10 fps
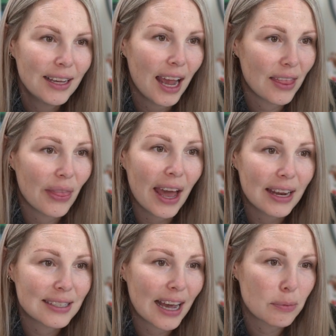and that
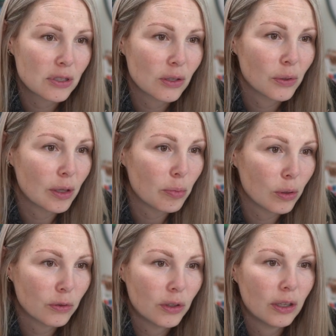is absolutely
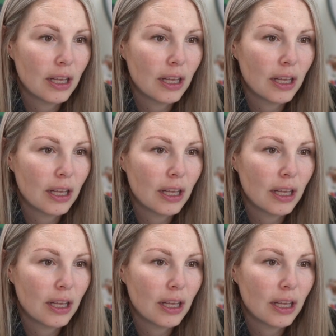beautiful.